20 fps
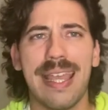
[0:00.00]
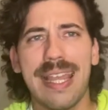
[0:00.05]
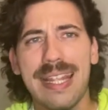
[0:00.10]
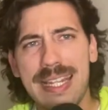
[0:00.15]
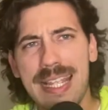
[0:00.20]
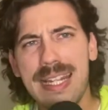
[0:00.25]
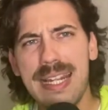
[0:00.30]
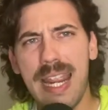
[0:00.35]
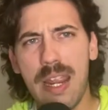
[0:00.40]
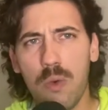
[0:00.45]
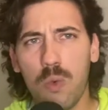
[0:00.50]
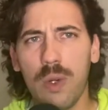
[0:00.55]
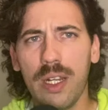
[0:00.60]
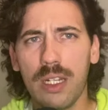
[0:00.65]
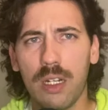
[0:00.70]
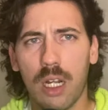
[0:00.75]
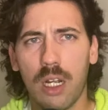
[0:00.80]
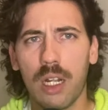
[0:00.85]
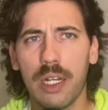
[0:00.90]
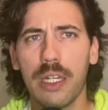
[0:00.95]
And then they
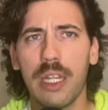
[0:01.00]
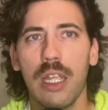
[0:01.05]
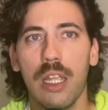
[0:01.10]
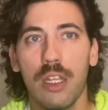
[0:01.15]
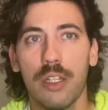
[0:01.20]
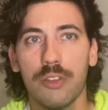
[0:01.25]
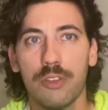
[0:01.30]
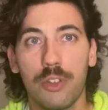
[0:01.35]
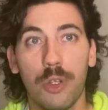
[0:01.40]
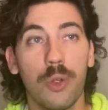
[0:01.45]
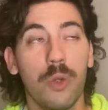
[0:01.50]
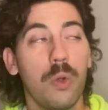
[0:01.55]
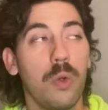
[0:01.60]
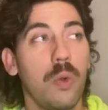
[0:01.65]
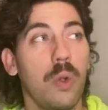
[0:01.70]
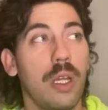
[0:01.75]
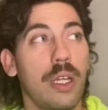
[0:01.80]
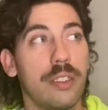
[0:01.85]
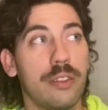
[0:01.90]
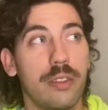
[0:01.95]
went on
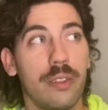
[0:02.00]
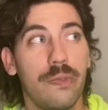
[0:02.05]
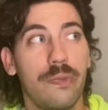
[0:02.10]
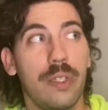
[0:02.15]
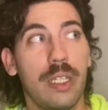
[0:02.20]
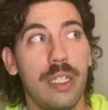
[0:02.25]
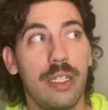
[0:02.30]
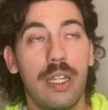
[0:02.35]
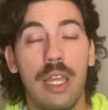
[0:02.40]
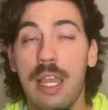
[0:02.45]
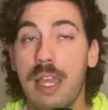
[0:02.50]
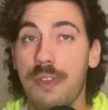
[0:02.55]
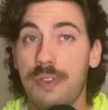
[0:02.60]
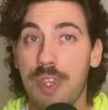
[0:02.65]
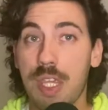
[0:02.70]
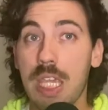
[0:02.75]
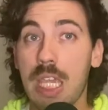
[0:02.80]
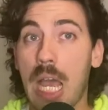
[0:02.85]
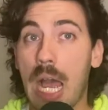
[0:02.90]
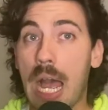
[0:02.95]
to defeat
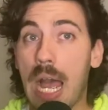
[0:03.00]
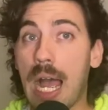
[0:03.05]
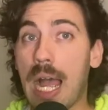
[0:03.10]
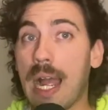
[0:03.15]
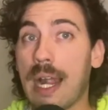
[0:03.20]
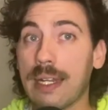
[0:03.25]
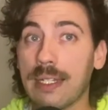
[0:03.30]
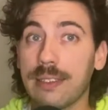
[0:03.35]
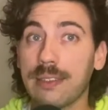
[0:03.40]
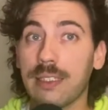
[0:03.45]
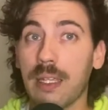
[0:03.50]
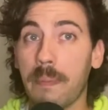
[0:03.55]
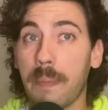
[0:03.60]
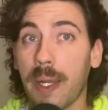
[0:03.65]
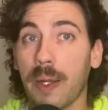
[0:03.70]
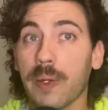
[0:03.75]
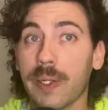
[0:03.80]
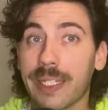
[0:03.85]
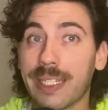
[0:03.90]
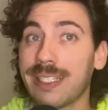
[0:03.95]
the hottest
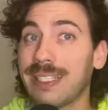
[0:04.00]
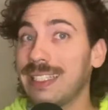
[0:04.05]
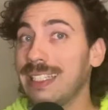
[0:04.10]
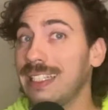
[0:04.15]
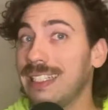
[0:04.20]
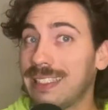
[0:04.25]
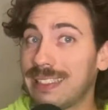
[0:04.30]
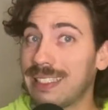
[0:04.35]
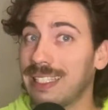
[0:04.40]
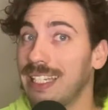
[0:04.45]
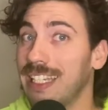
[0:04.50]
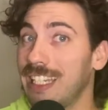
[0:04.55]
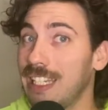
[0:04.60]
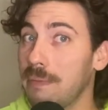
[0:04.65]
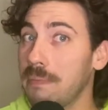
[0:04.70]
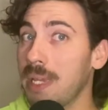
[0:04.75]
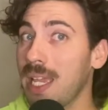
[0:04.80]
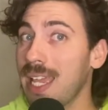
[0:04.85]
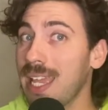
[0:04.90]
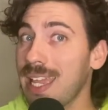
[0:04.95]
American League
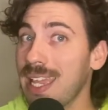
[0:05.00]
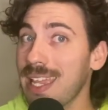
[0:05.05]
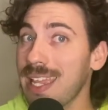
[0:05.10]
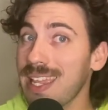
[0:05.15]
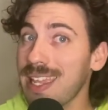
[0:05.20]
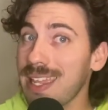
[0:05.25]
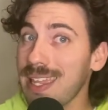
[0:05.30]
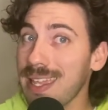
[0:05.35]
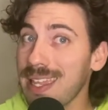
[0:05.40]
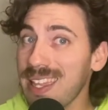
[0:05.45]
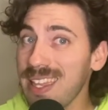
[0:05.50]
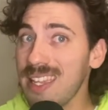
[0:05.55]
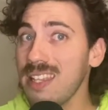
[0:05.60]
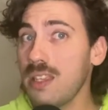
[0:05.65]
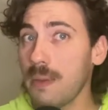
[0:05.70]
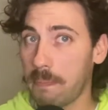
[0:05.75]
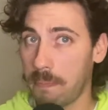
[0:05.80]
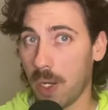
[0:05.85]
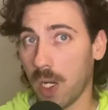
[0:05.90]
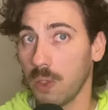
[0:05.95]
team
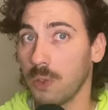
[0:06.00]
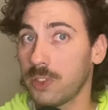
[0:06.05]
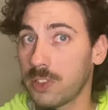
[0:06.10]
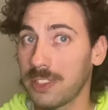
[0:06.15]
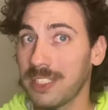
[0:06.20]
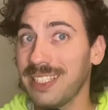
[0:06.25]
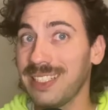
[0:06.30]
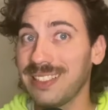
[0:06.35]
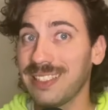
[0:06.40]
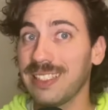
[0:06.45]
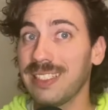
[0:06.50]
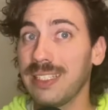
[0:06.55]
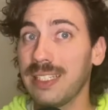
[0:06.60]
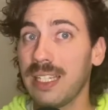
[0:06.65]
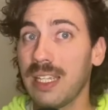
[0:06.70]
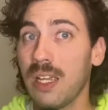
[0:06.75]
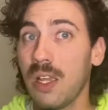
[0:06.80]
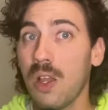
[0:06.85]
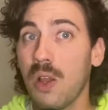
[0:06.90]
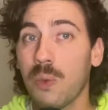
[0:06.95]
in the postseason
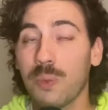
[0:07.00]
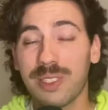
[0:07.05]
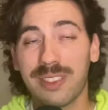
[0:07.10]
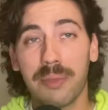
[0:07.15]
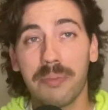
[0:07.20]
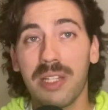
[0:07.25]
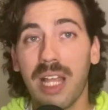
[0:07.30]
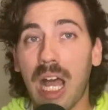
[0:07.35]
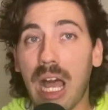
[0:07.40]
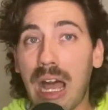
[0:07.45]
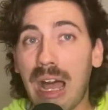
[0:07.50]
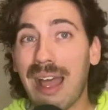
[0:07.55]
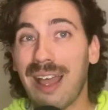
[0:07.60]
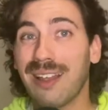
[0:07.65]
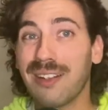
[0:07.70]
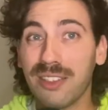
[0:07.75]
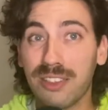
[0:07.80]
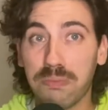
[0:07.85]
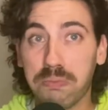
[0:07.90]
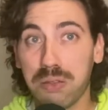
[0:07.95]
with some of the
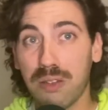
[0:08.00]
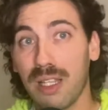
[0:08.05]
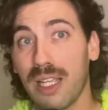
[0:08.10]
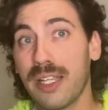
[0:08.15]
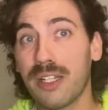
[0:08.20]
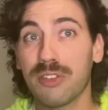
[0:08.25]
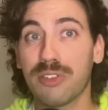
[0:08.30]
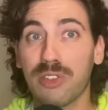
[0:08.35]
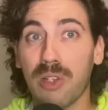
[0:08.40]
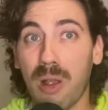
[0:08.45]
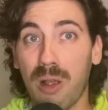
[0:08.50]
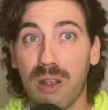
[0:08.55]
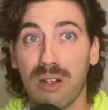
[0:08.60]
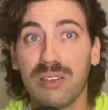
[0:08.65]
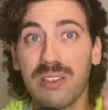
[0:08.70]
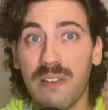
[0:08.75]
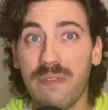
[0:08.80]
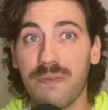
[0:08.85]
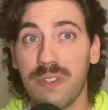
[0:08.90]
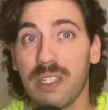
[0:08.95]
hottest players
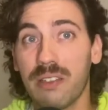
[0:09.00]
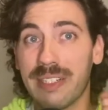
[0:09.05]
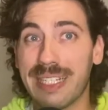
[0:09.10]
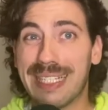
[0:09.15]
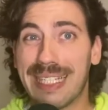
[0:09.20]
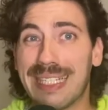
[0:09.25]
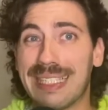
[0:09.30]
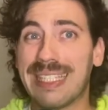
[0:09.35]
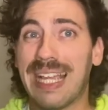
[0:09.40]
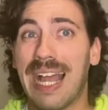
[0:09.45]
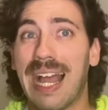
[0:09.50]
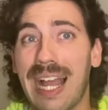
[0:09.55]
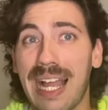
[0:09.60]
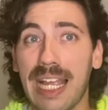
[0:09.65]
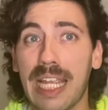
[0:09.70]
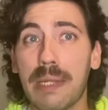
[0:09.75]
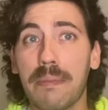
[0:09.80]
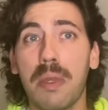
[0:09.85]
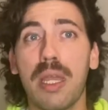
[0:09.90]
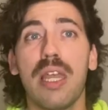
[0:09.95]
on the field at the
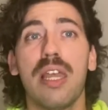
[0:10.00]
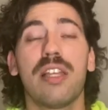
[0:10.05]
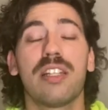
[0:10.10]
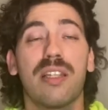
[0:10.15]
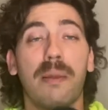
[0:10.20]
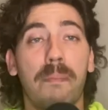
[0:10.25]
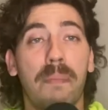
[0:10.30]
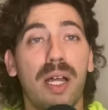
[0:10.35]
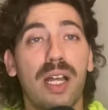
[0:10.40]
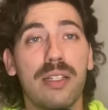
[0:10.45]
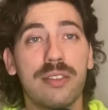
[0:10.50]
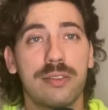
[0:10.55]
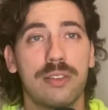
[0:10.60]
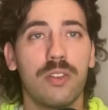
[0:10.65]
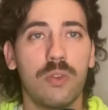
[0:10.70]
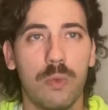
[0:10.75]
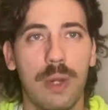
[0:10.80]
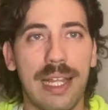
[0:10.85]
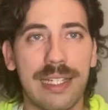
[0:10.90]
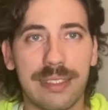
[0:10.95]
time, the
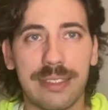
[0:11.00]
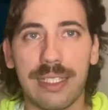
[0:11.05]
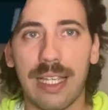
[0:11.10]
Boston Red